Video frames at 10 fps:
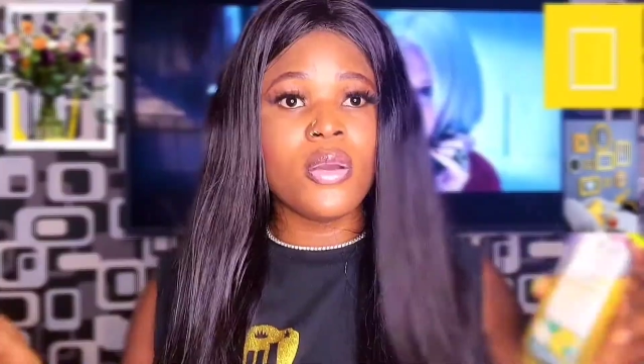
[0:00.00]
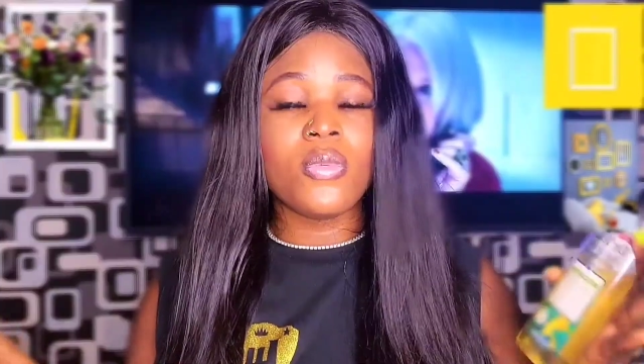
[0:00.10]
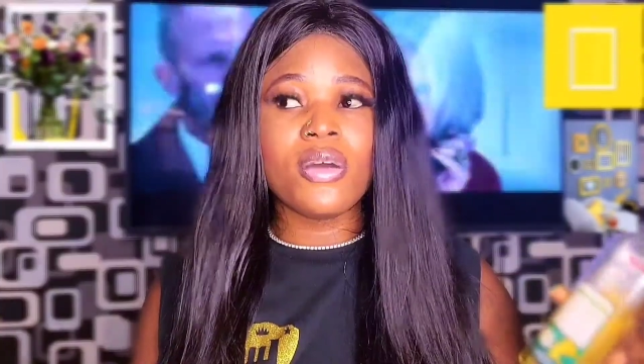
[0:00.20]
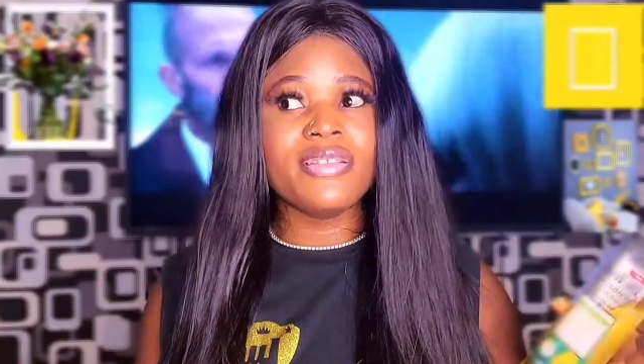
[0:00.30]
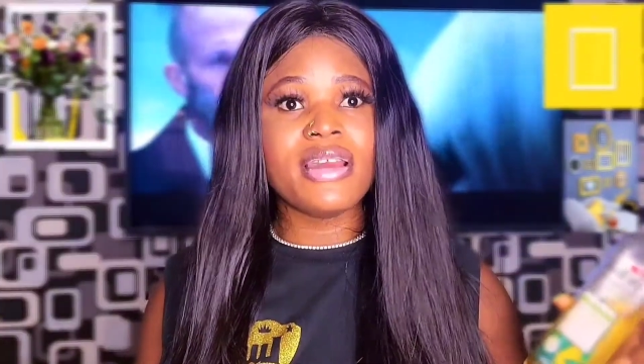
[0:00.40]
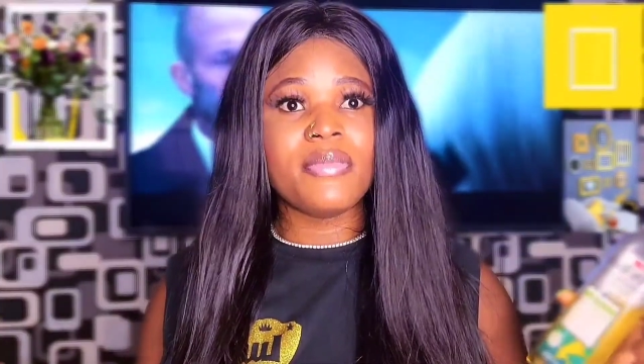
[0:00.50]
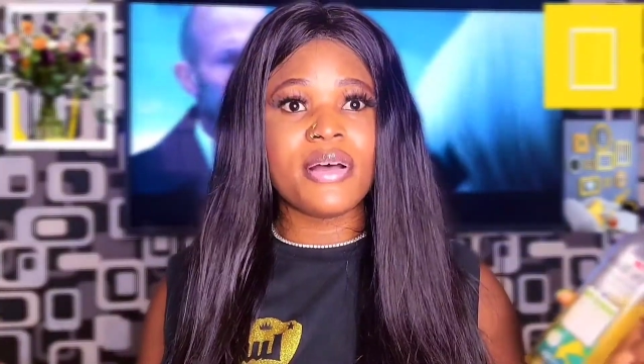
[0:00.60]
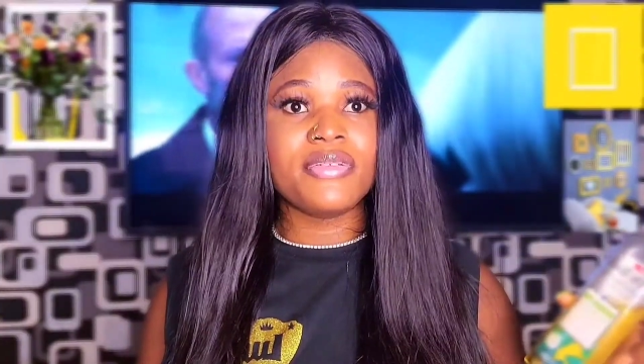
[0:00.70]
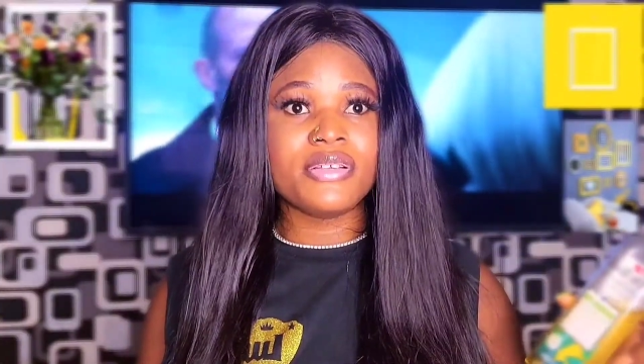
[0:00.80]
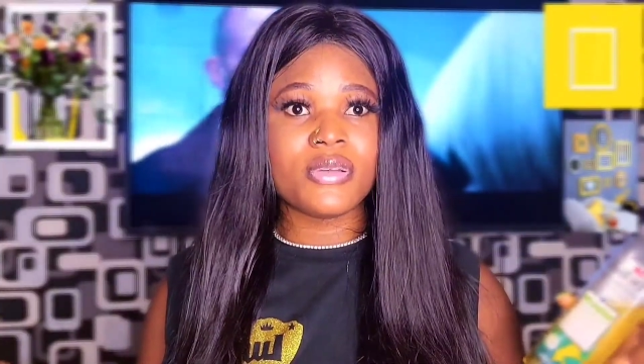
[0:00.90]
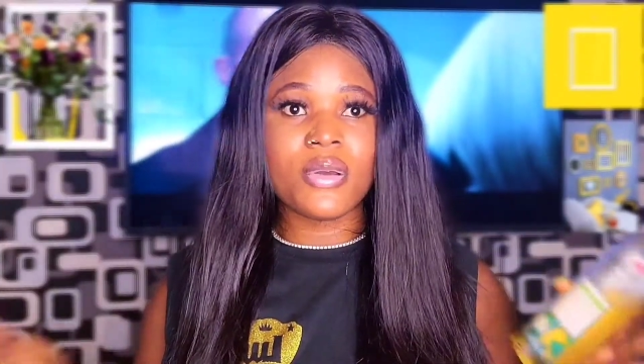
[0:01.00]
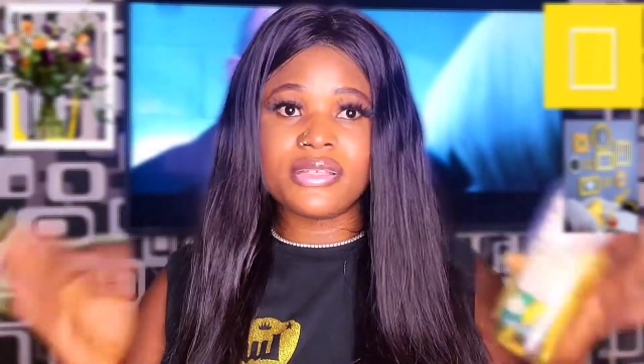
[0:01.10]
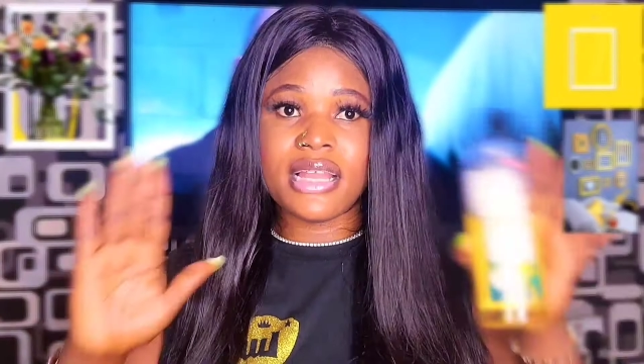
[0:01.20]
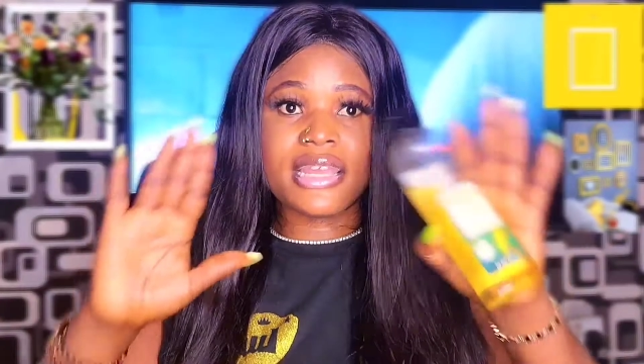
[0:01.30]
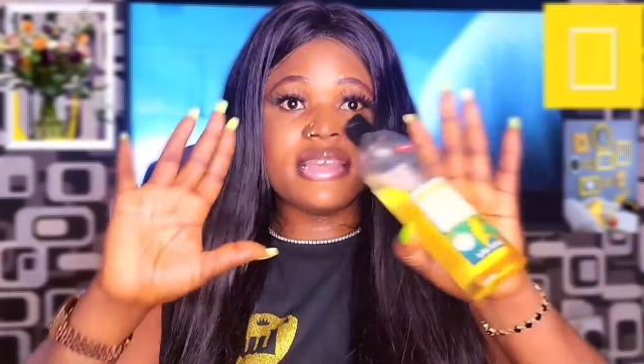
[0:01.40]
One thing about this oil
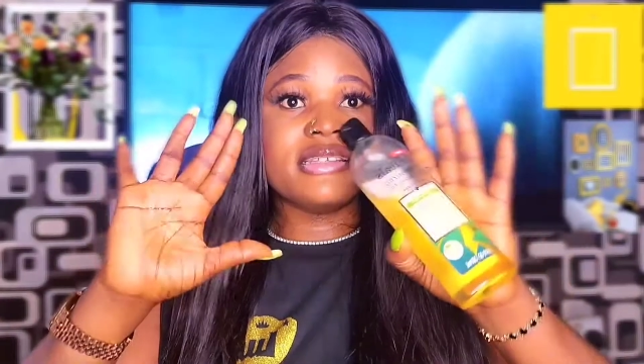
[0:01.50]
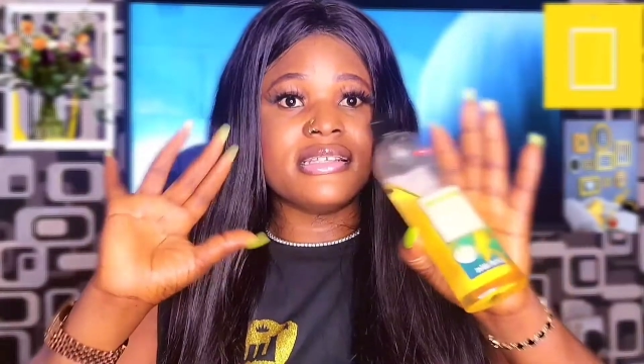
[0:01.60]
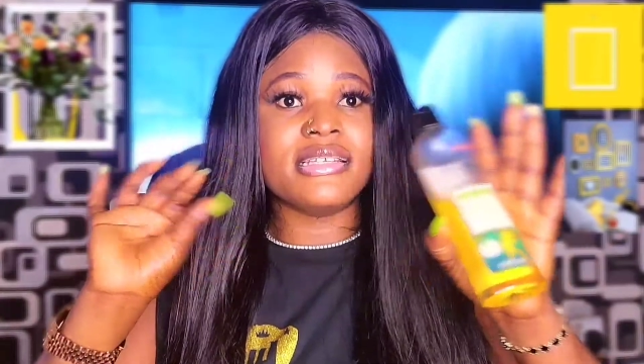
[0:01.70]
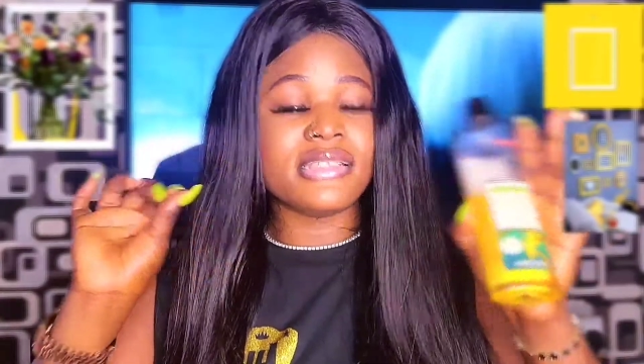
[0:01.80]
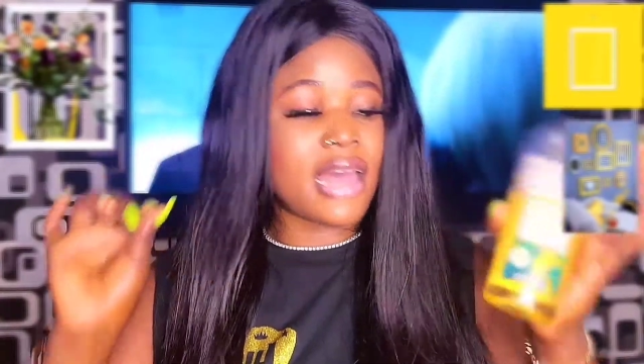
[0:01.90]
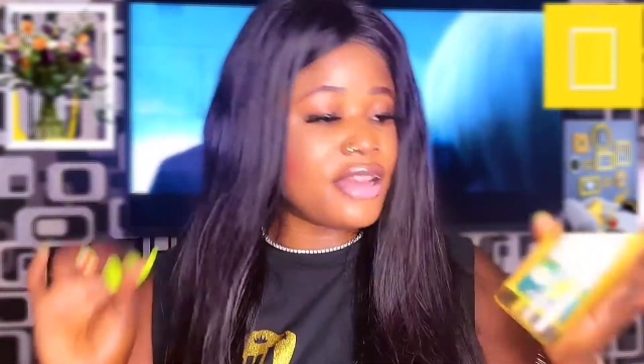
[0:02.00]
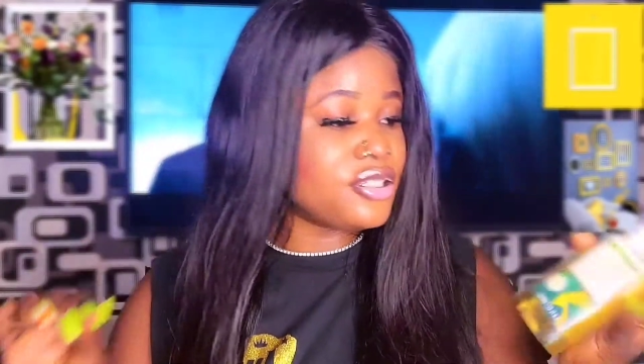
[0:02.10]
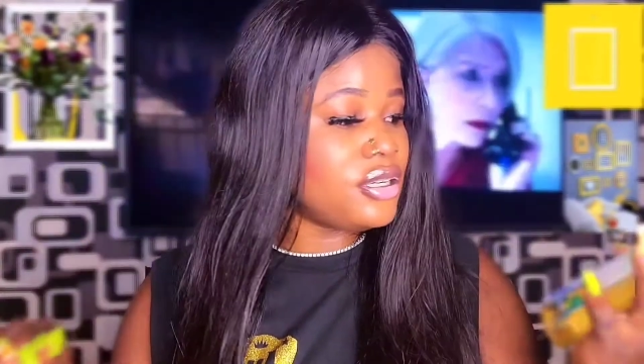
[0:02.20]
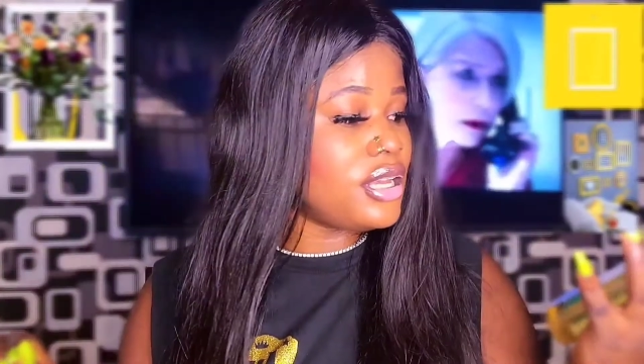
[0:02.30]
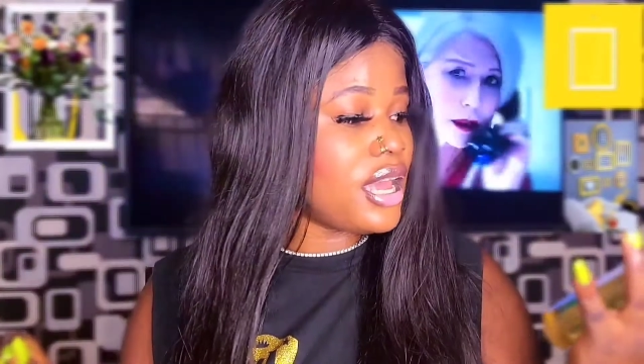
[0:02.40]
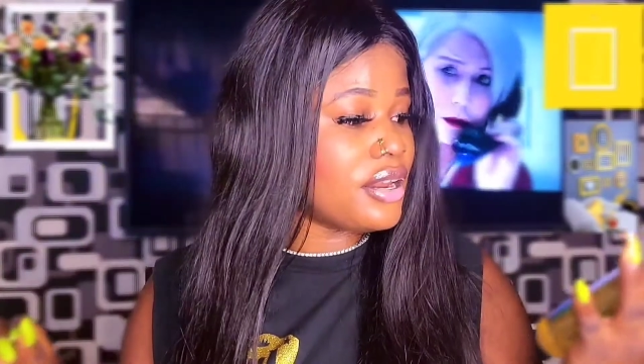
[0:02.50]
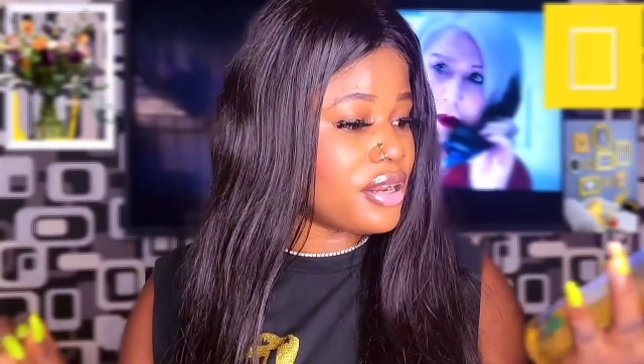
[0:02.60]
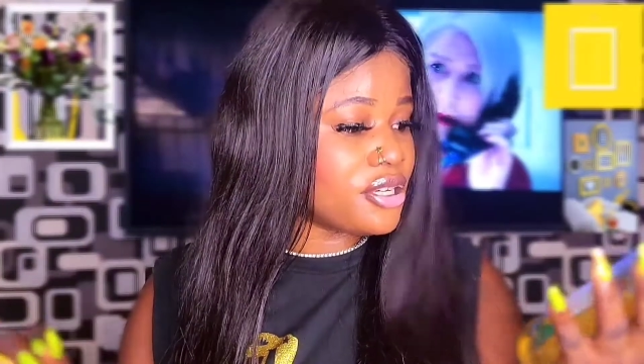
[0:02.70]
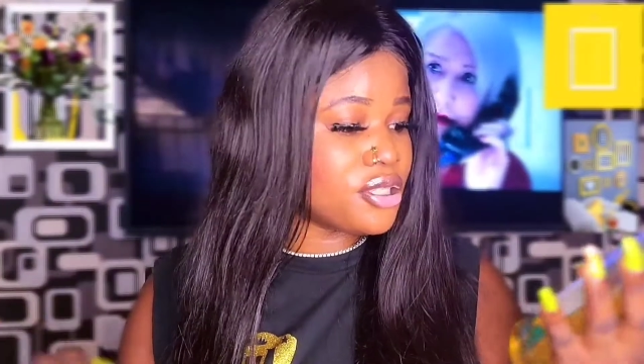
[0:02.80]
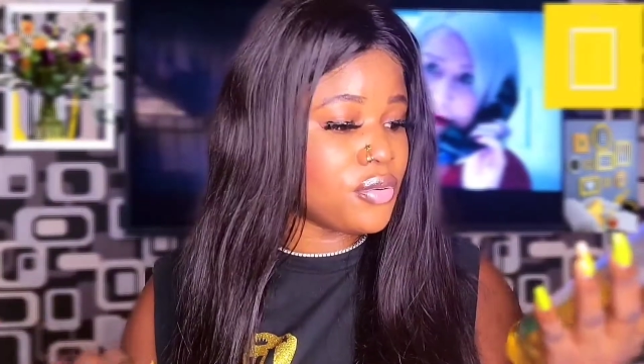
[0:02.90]
is like it's actually a
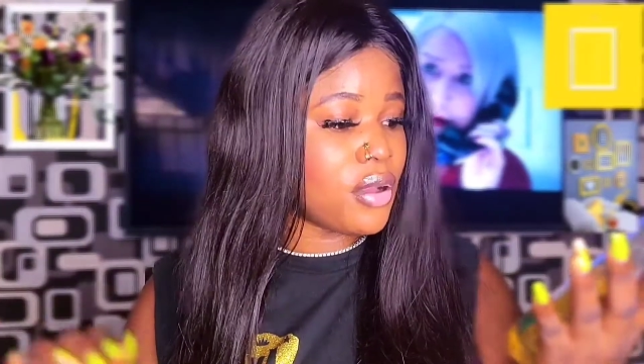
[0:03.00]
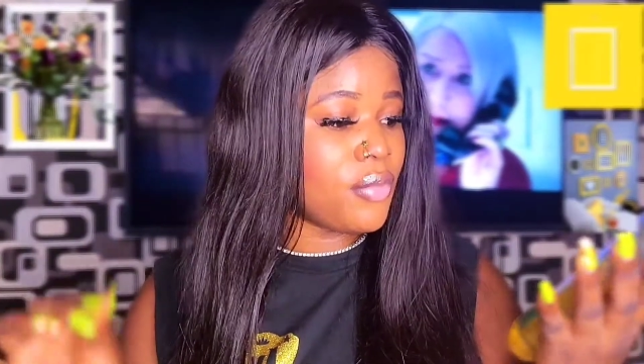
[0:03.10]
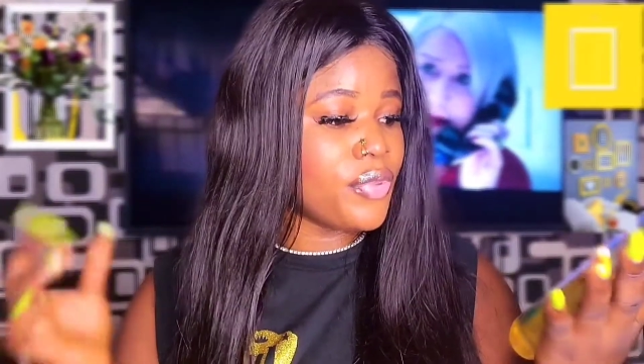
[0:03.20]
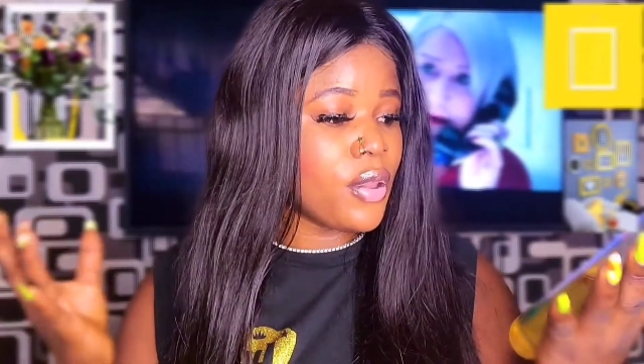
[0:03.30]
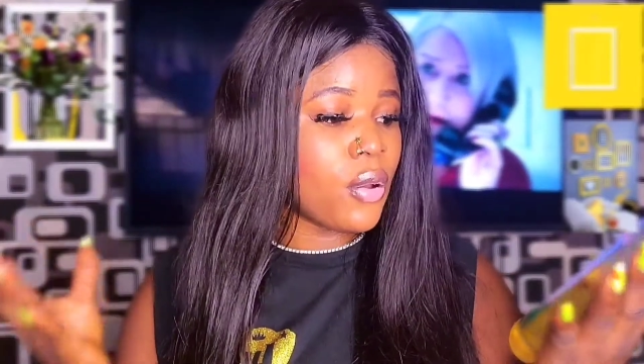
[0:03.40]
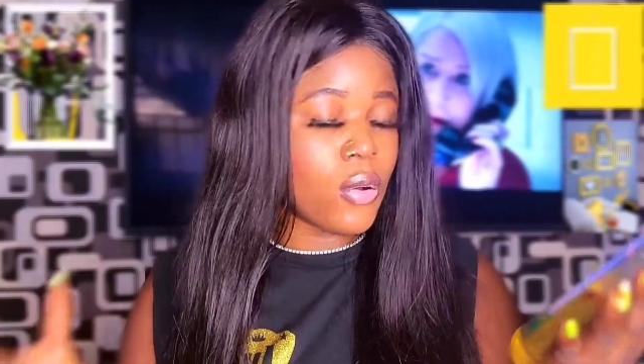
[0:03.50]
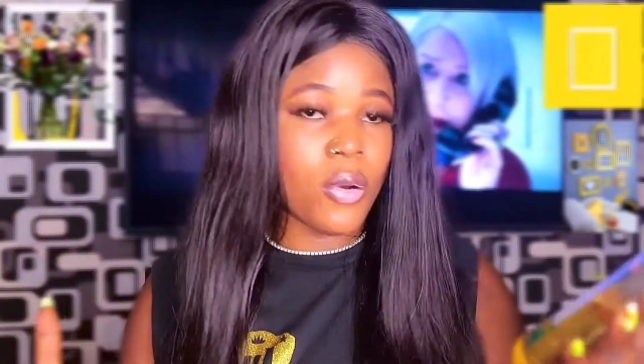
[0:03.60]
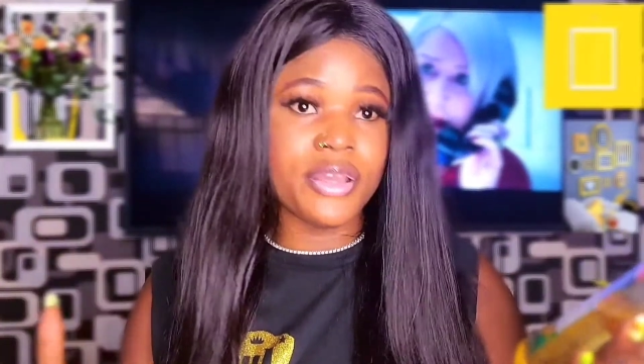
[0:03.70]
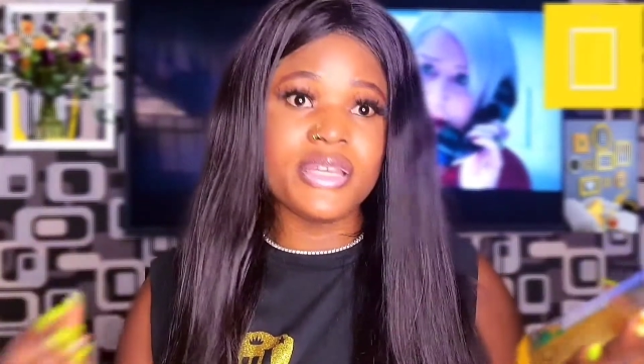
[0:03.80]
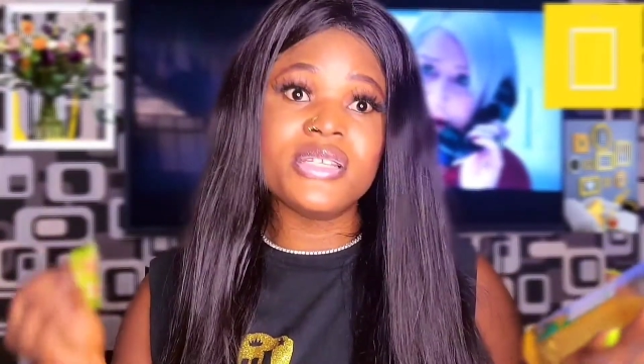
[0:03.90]
natural oil.